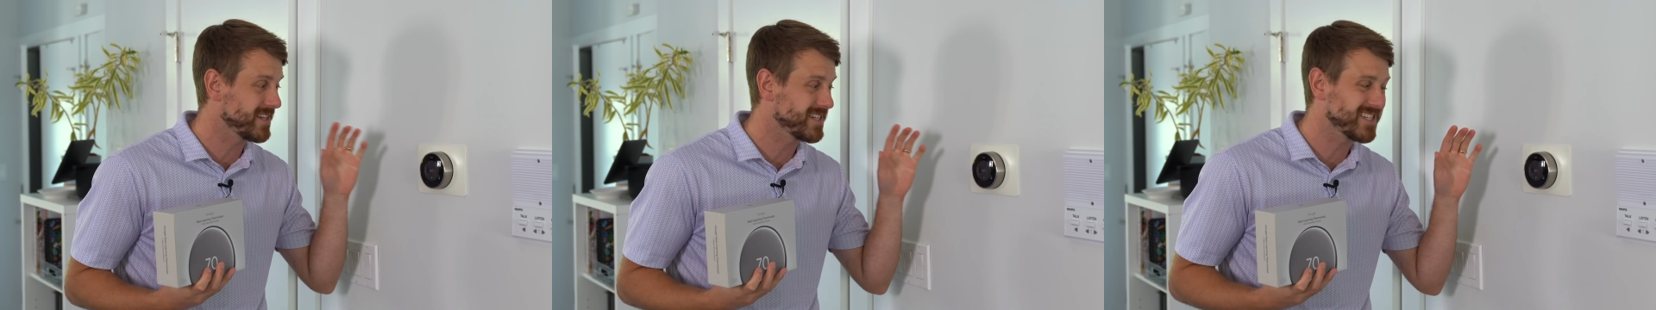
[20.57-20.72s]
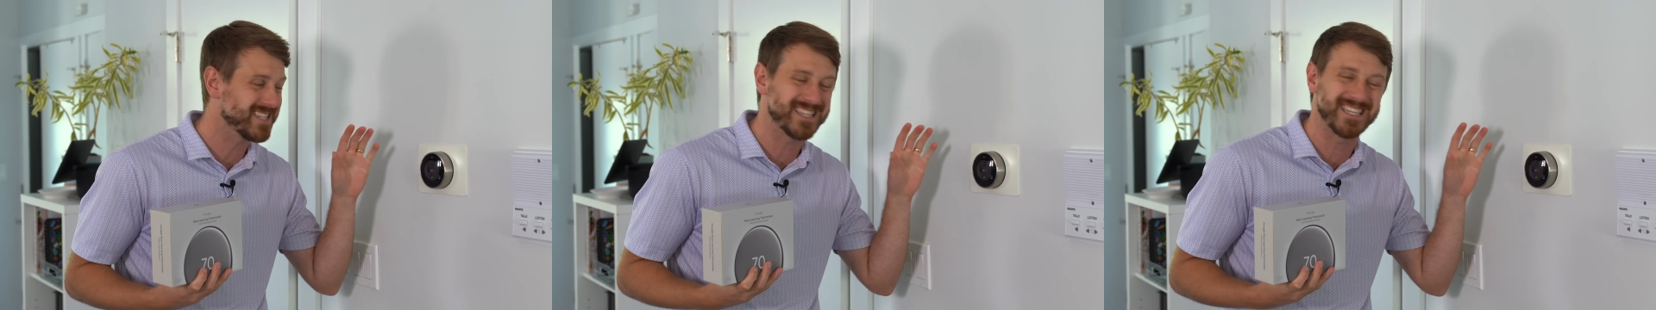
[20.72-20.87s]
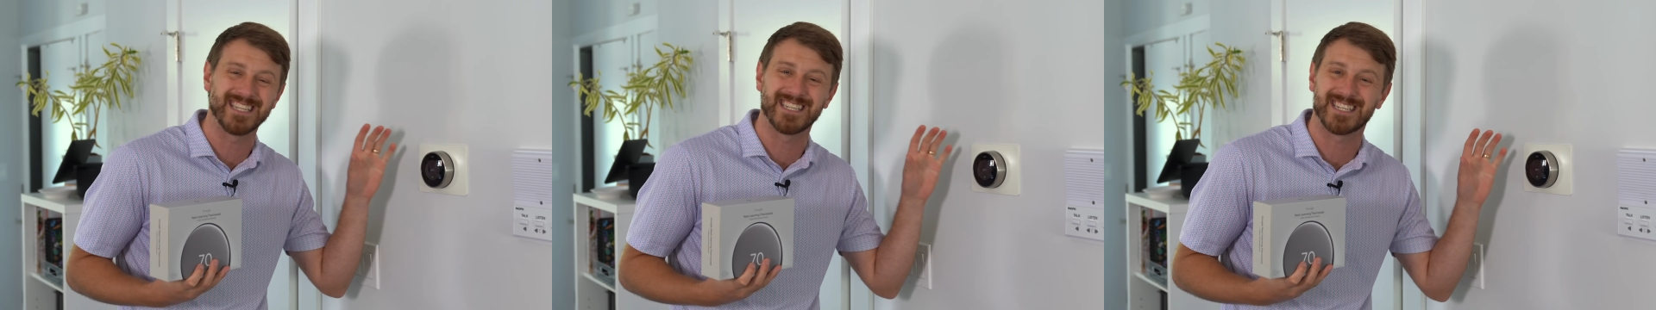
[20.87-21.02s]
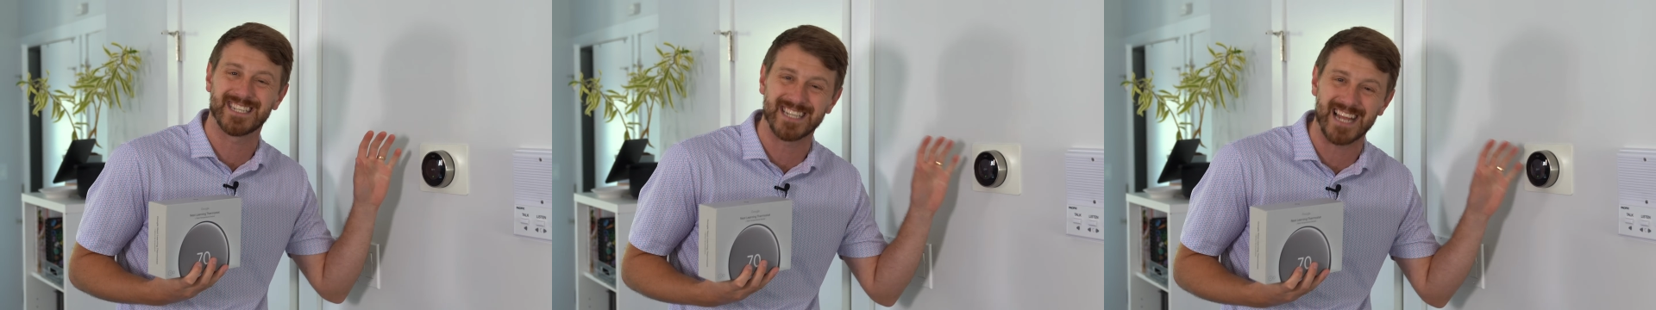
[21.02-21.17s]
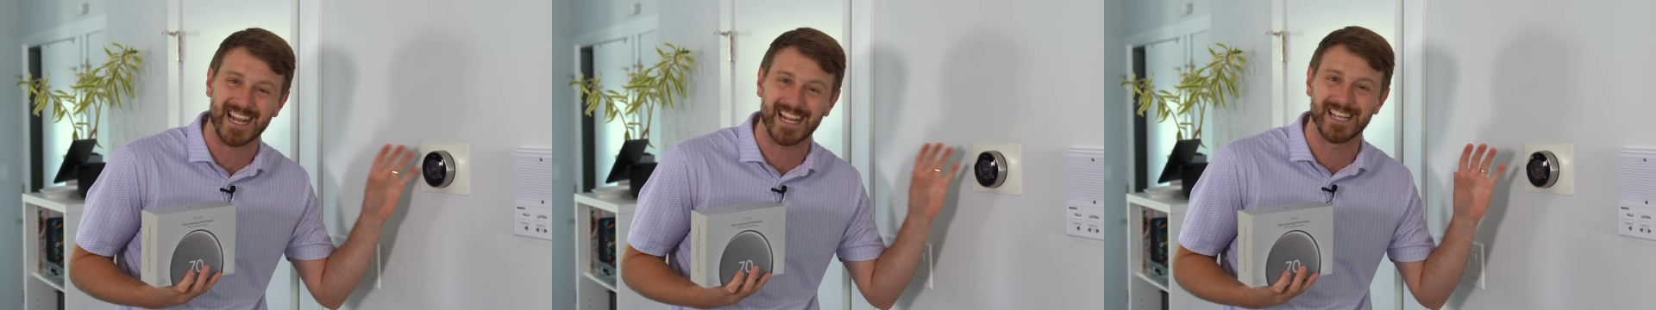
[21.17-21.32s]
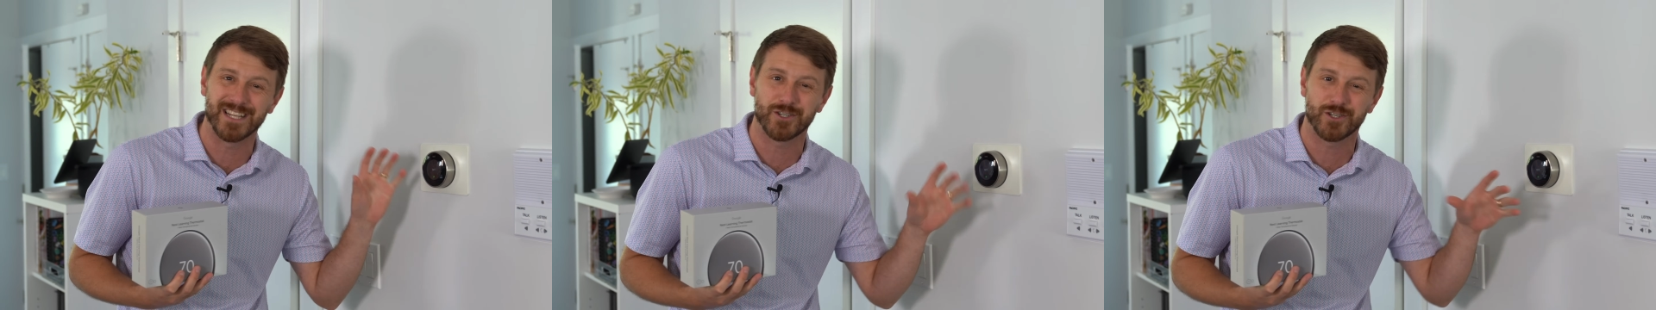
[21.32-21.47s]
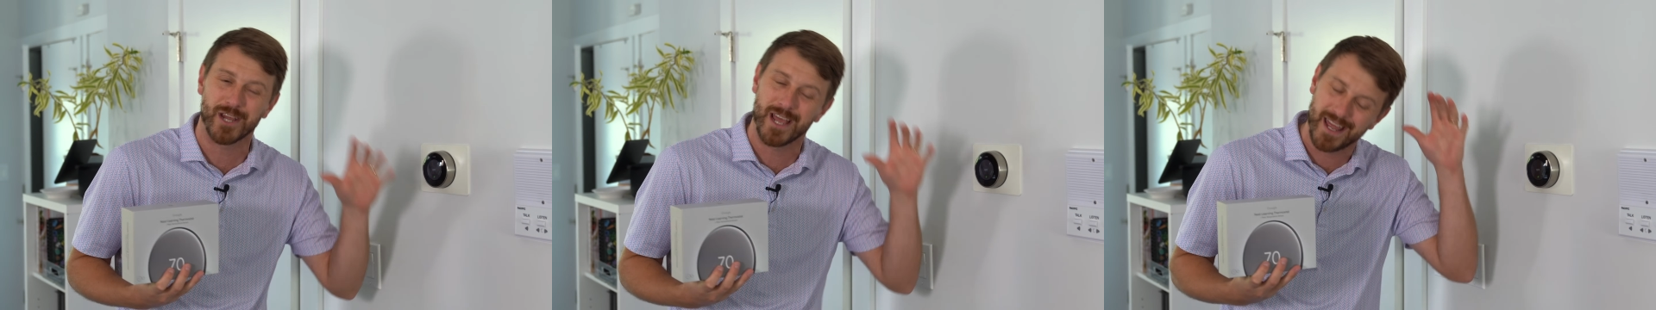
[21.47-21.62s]
This is the
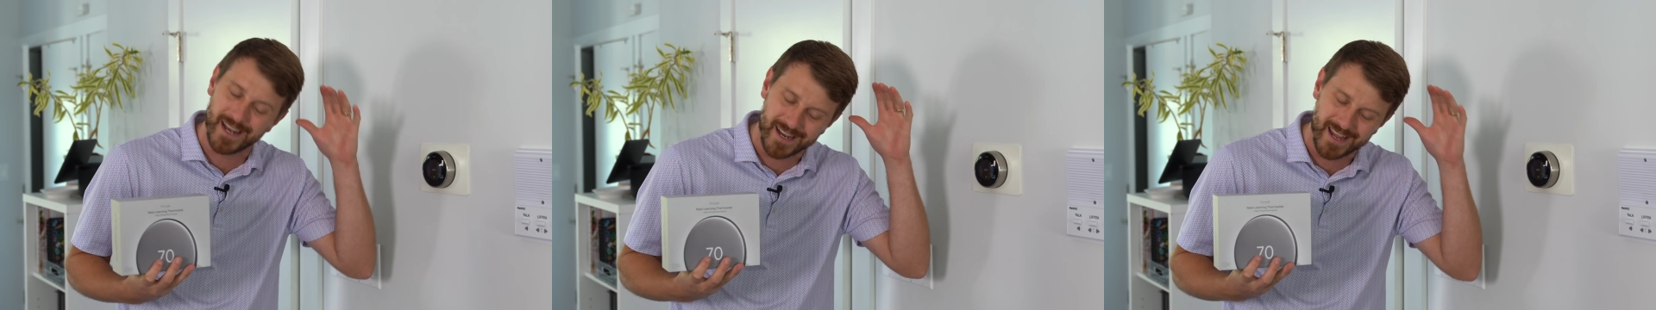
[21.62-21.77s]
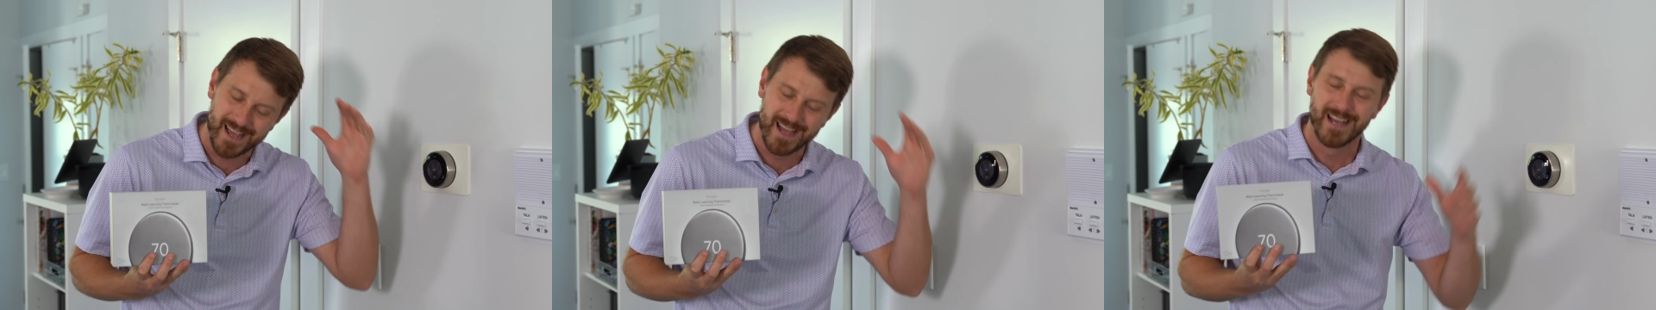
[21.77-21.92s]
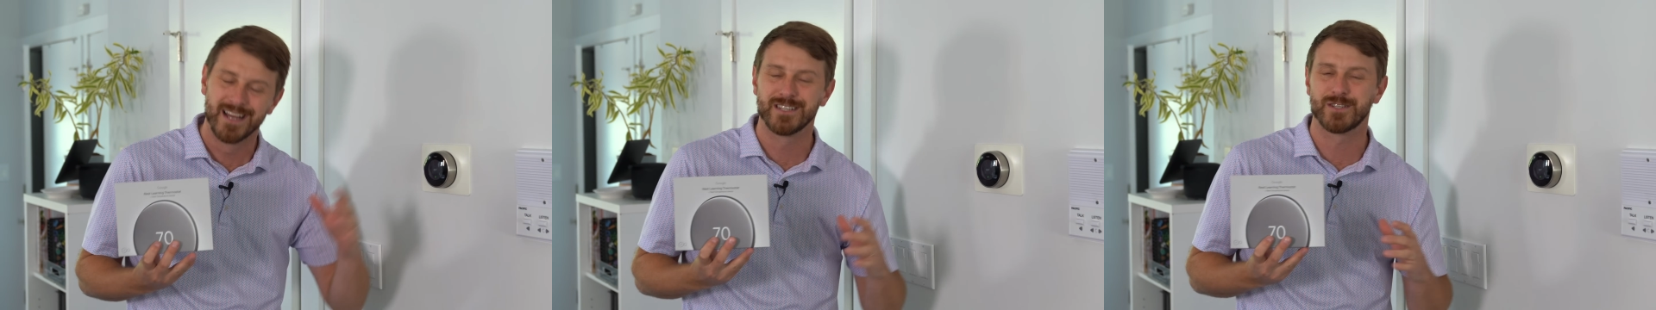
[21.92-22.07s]
second gen,